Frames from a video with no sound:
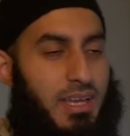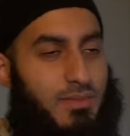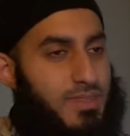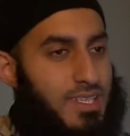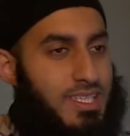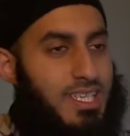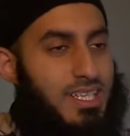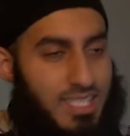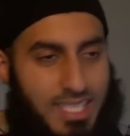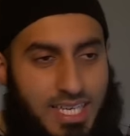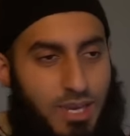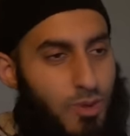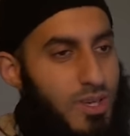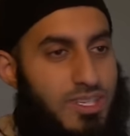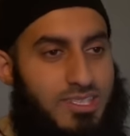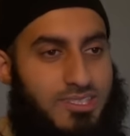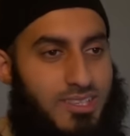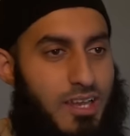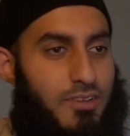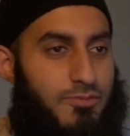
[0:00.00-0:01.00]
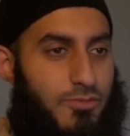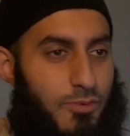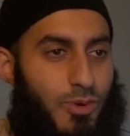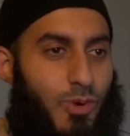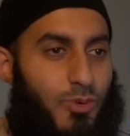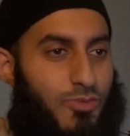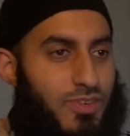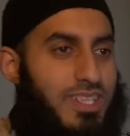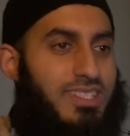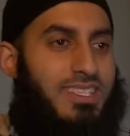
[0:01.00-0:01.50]
him to just kill his son for
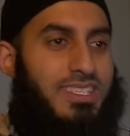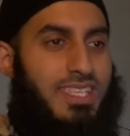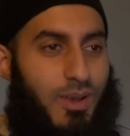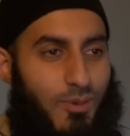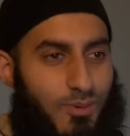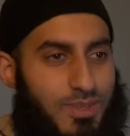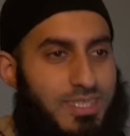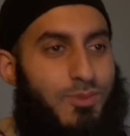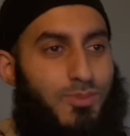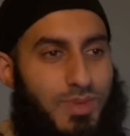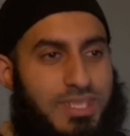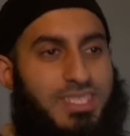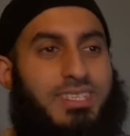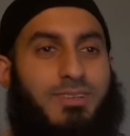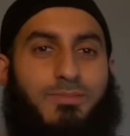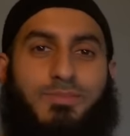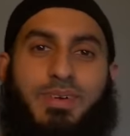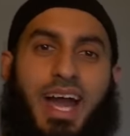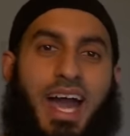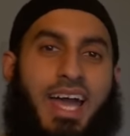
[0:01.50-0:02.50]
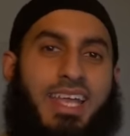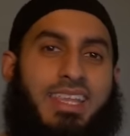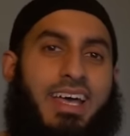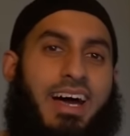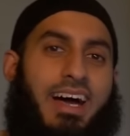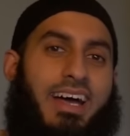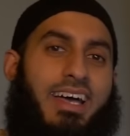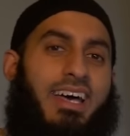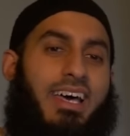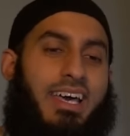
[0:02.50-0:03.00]
no reason. There was a wisdom behind
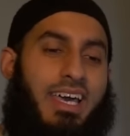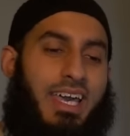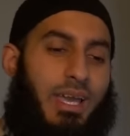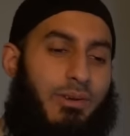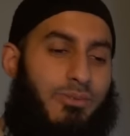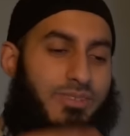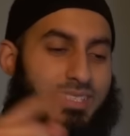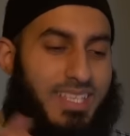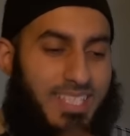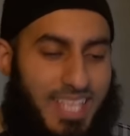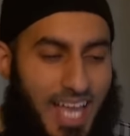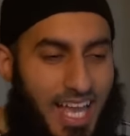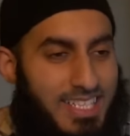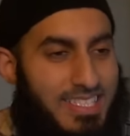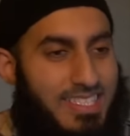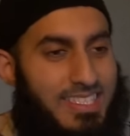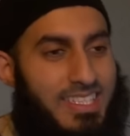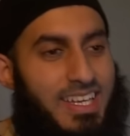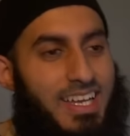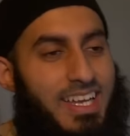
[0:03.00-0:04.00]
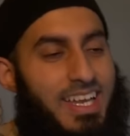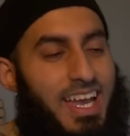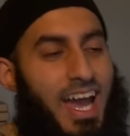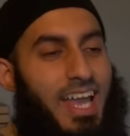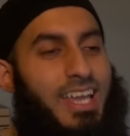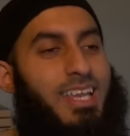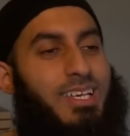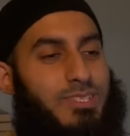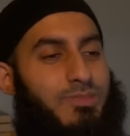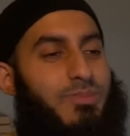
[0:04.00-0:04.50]
that. It was a test.
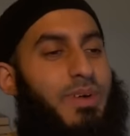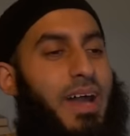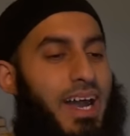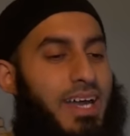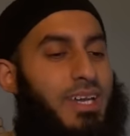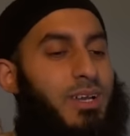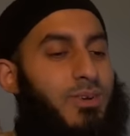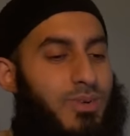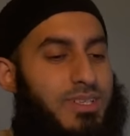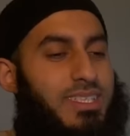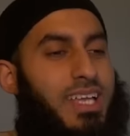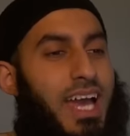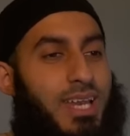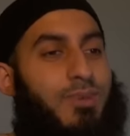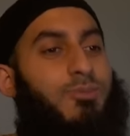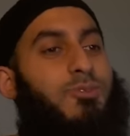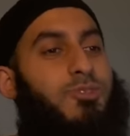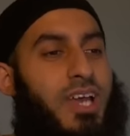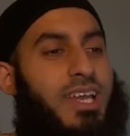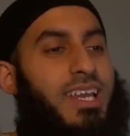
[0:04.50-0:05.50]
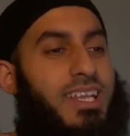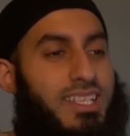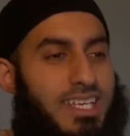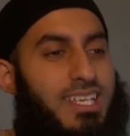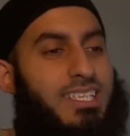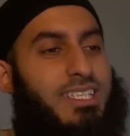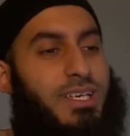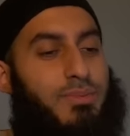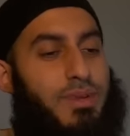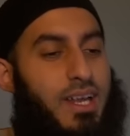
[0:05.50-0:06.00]
Allah subhanahu wa ta'ala was trying to
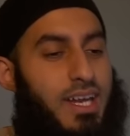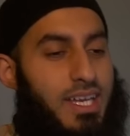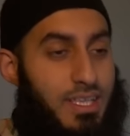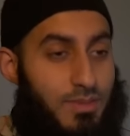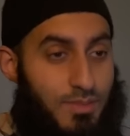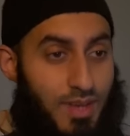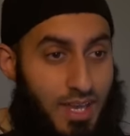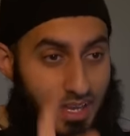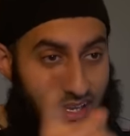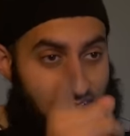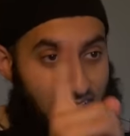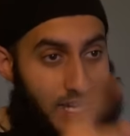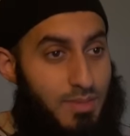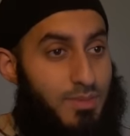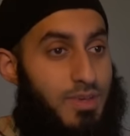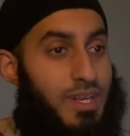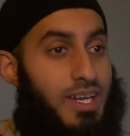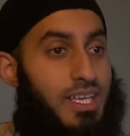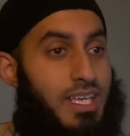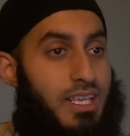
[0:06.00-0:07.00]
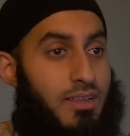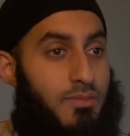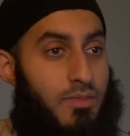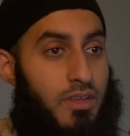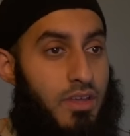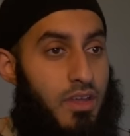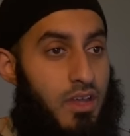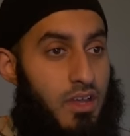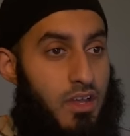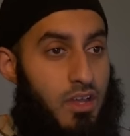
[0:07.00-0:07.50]
teach Ibrahim, Ya
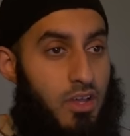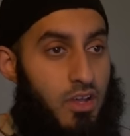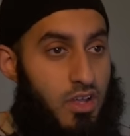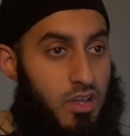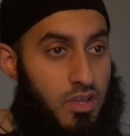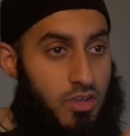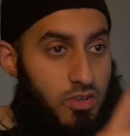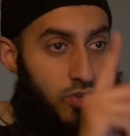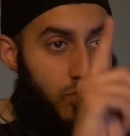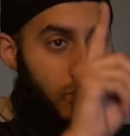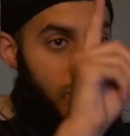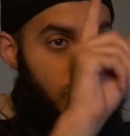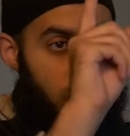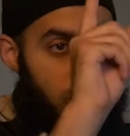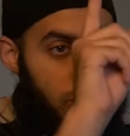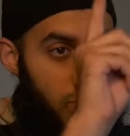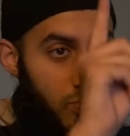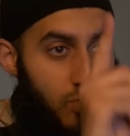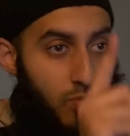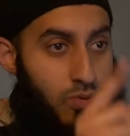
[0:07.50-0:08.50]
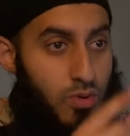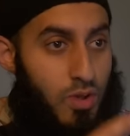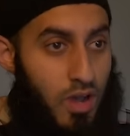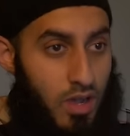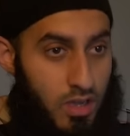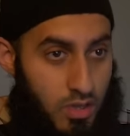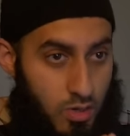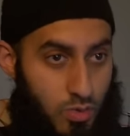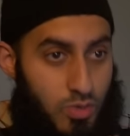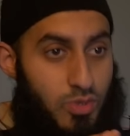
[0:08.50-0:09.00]
Ibrahim, who
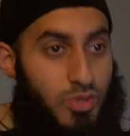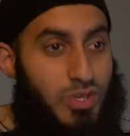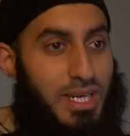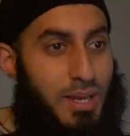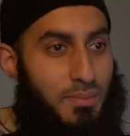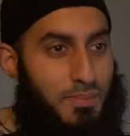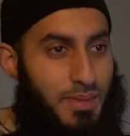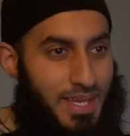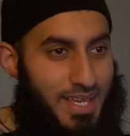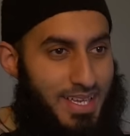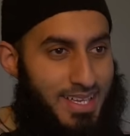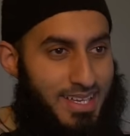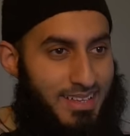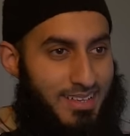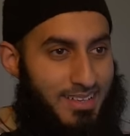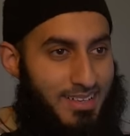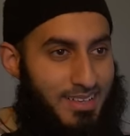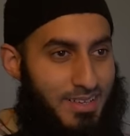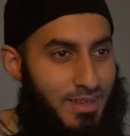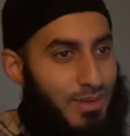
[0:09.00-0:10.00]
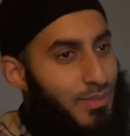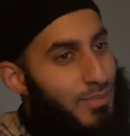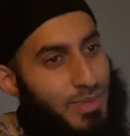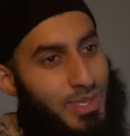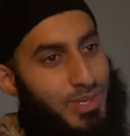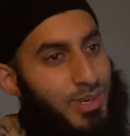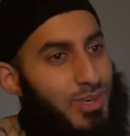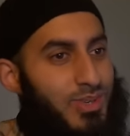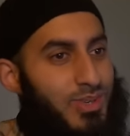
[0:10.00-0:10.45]
are you going to pick? Me or